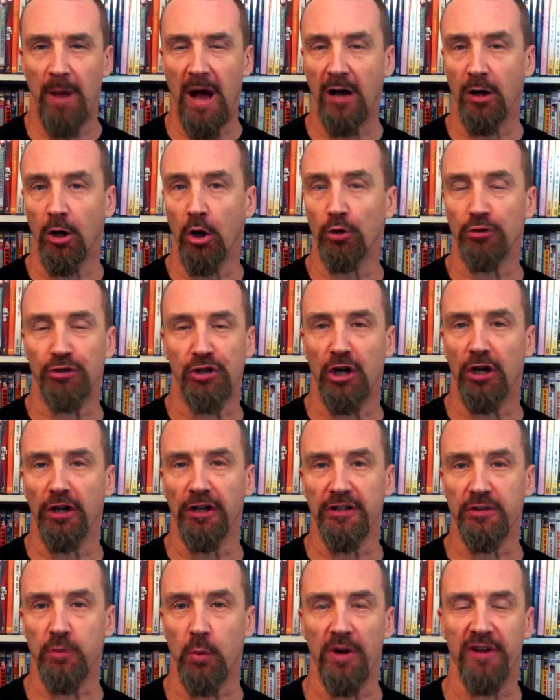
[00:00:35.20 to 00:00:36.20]
Pang Ho-chung
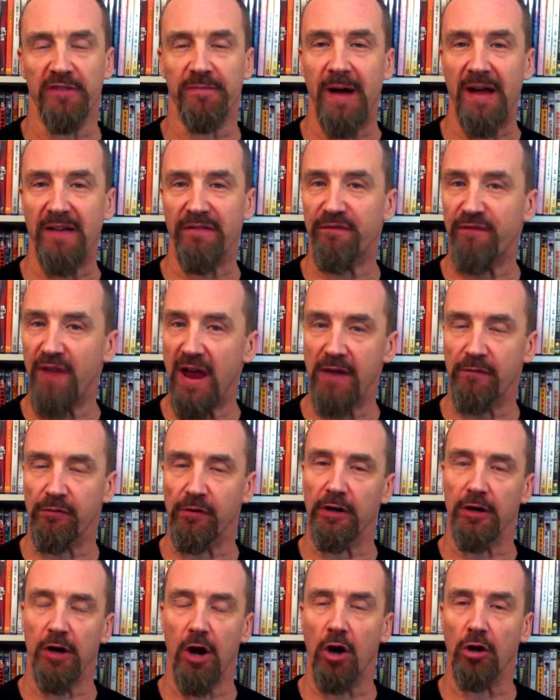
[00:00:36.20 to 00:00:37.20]
is one of my
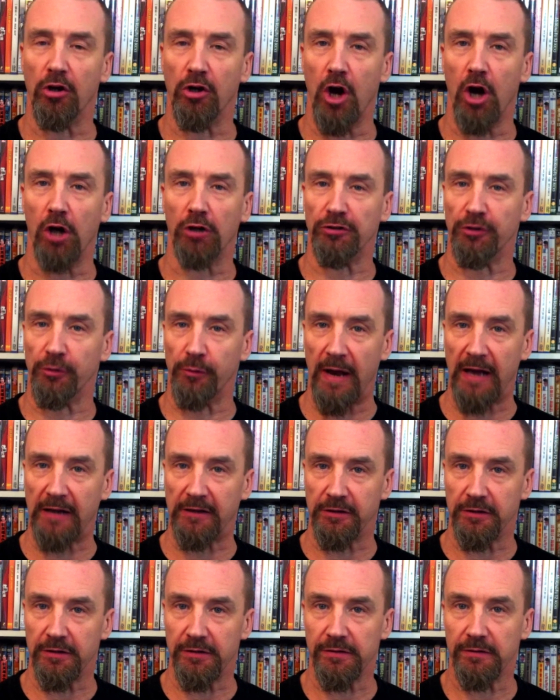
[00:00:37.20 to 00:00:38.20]
favorite Hong Kong
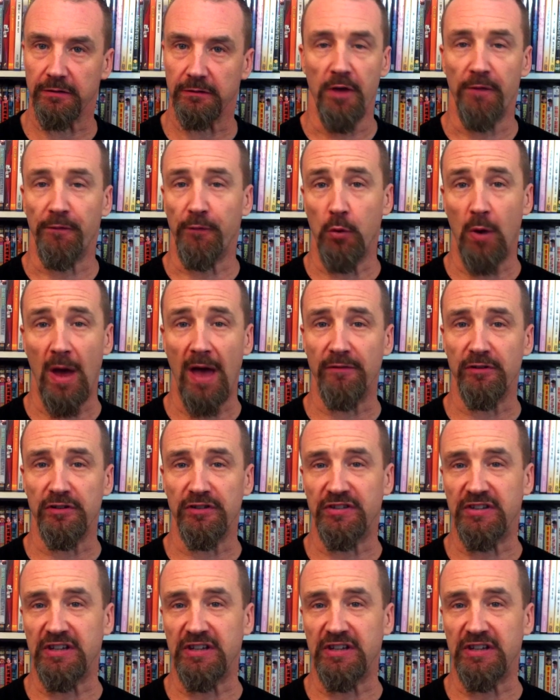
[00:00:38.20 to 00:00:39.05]
directors. If you haven't